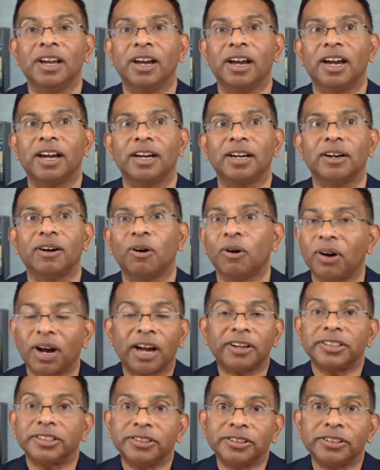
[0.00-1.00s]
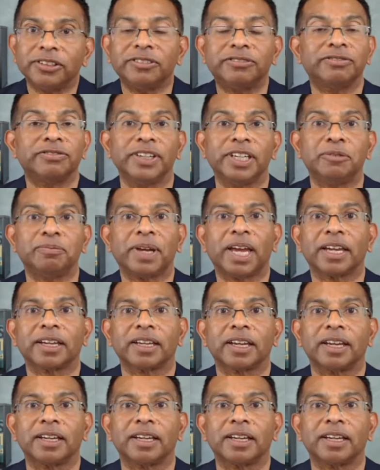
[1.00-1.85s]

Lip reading: or how to do good feedback,